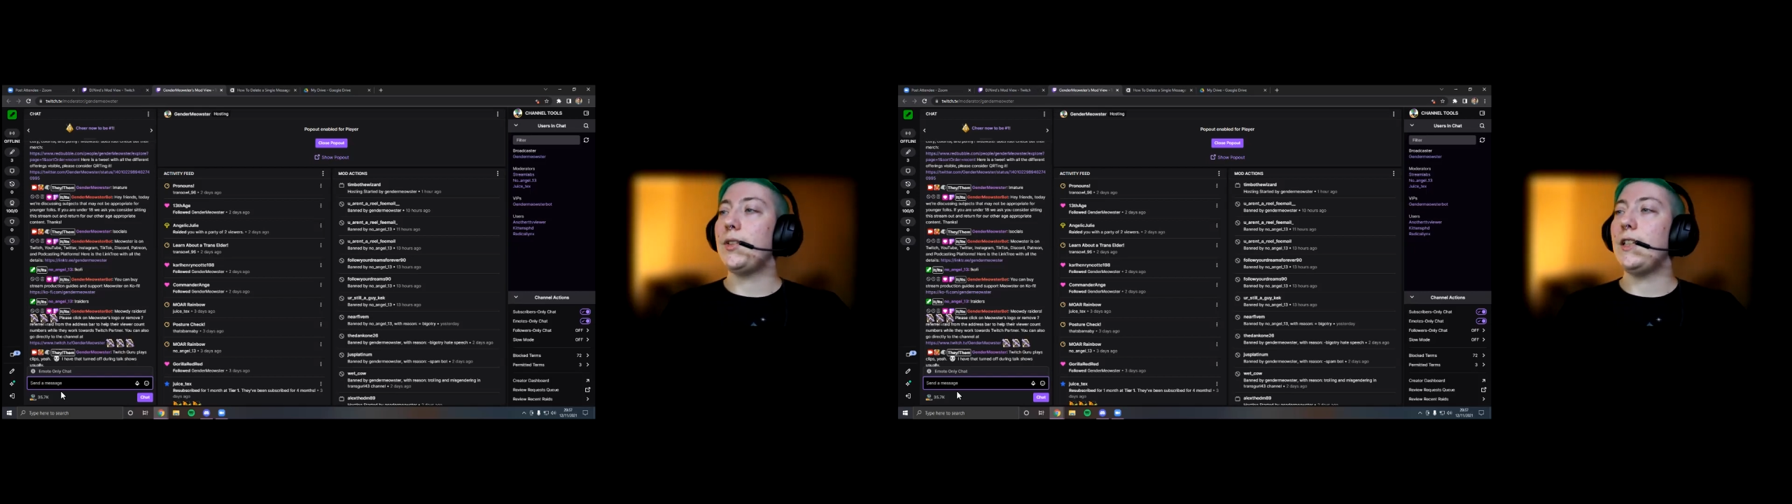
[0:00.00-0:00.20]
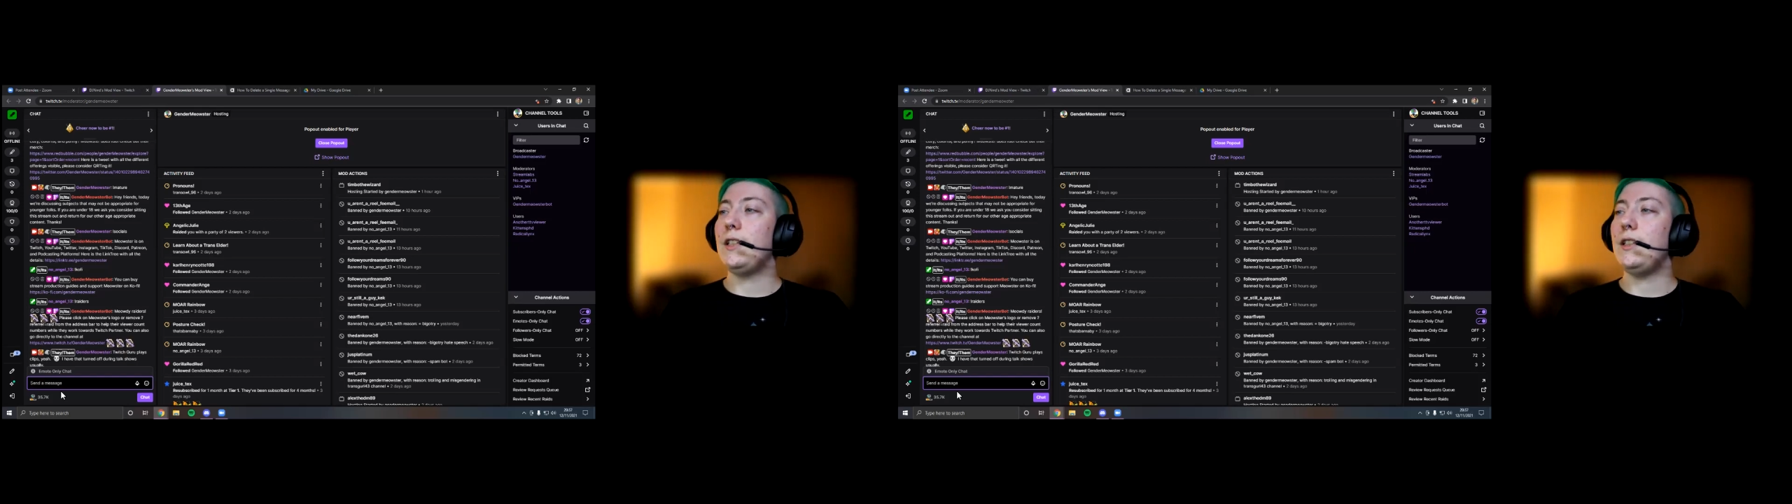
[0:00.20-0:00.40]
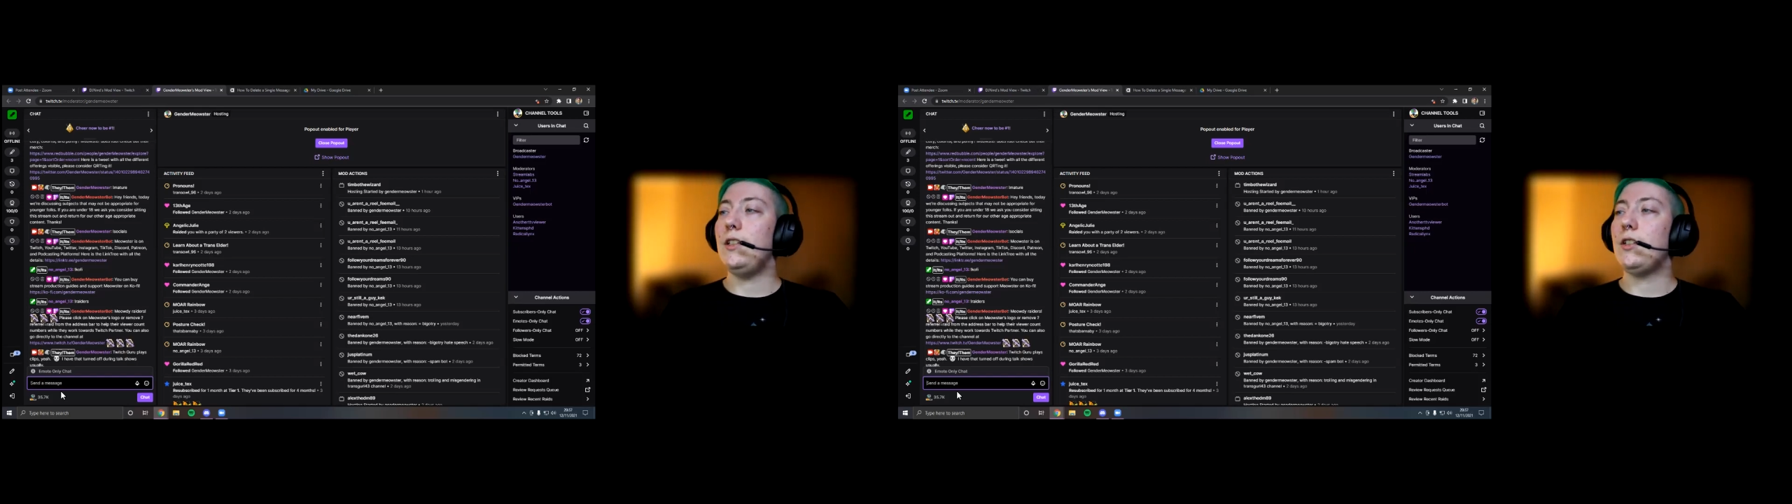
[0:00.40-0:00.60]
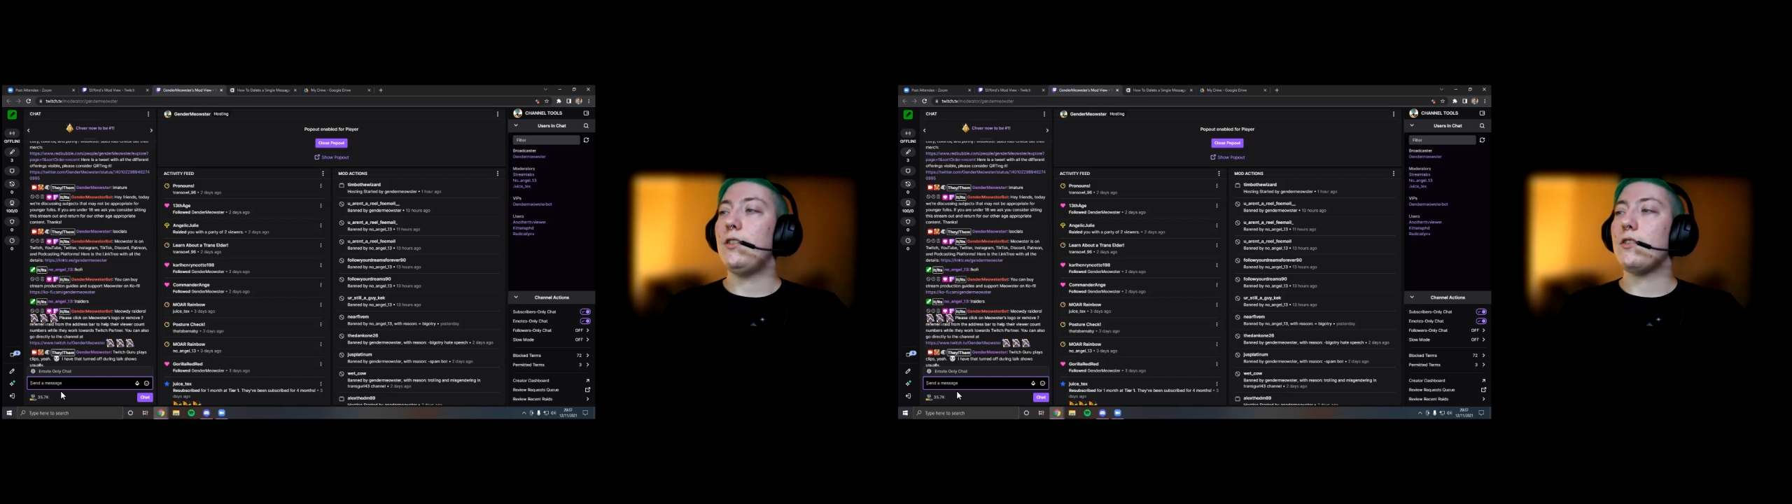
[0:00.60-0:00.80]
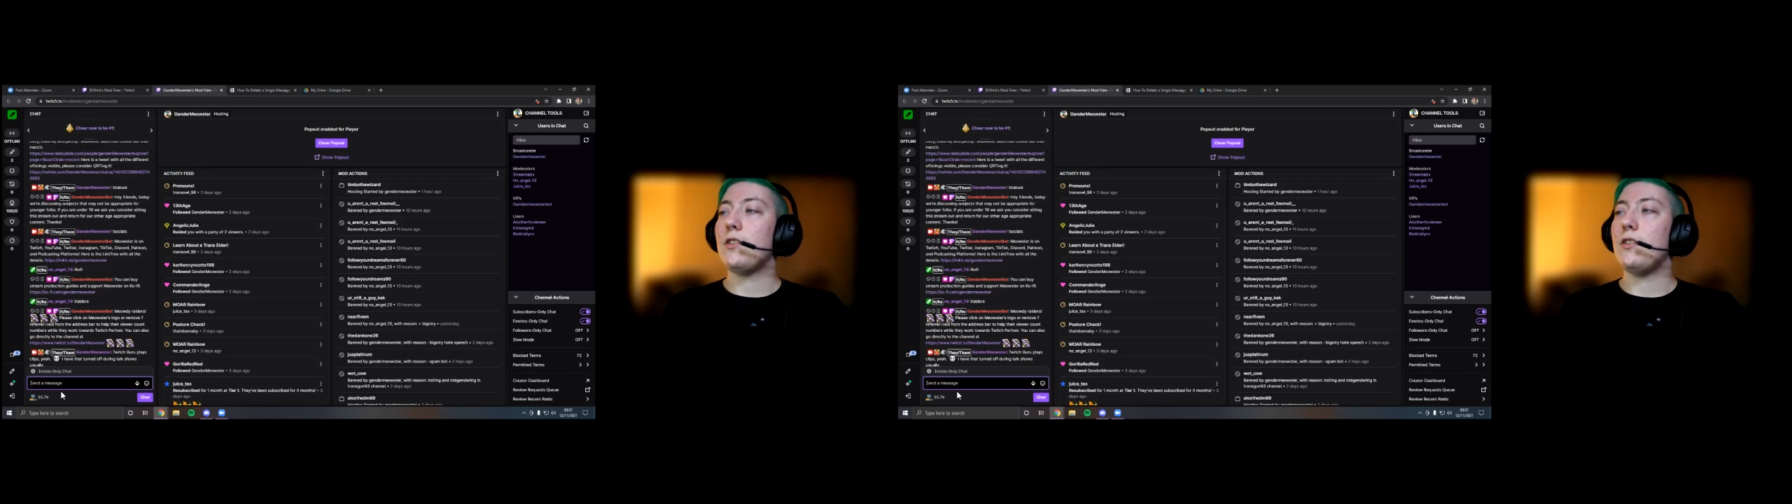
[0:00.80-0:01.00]
thing that you
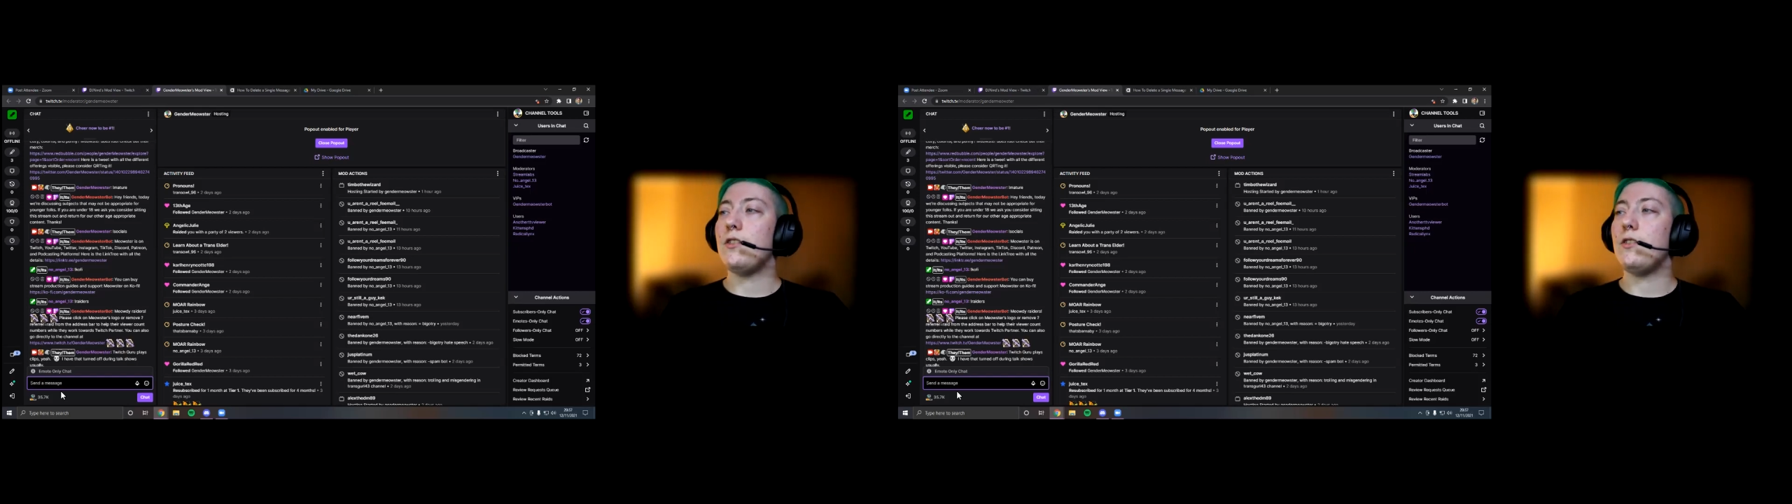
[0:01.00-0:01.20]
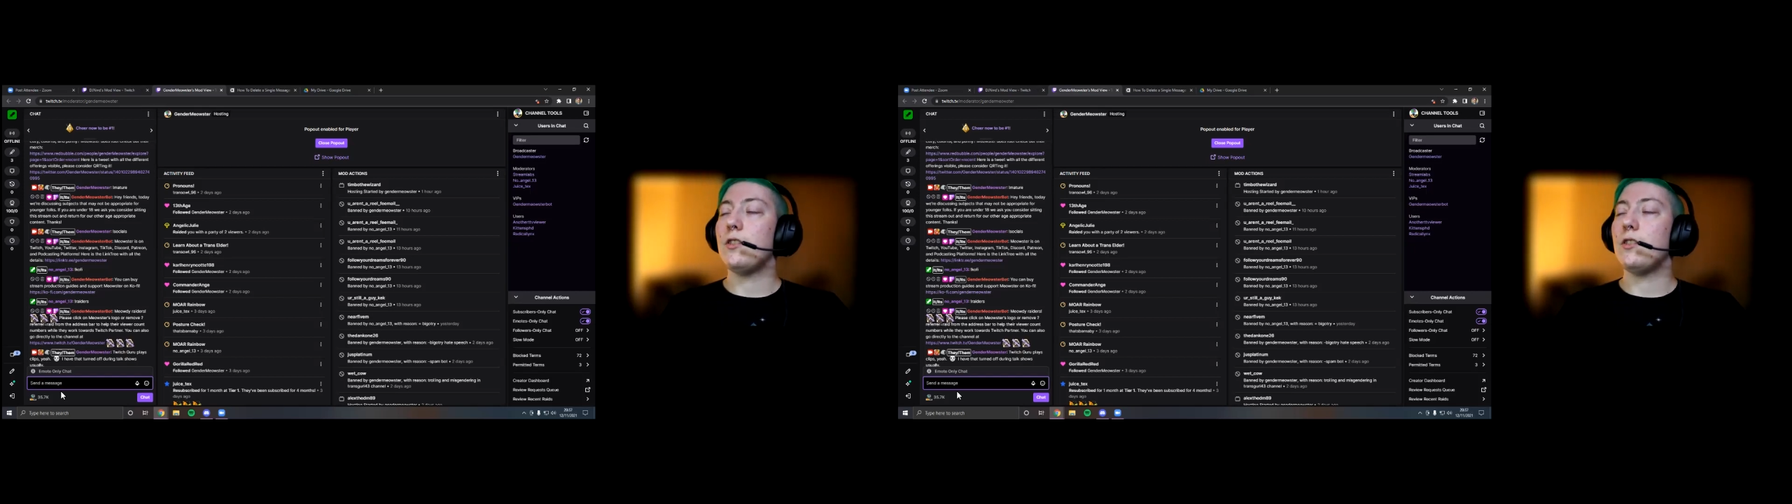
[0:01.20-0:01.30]
can do